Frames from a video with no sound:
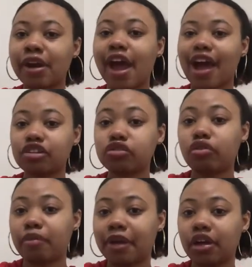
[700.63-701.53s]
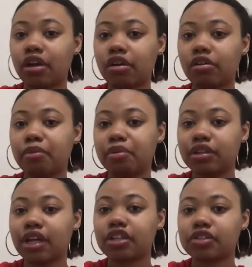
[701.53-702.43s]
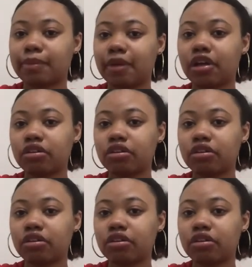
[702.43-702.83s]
actual mango and put like some mango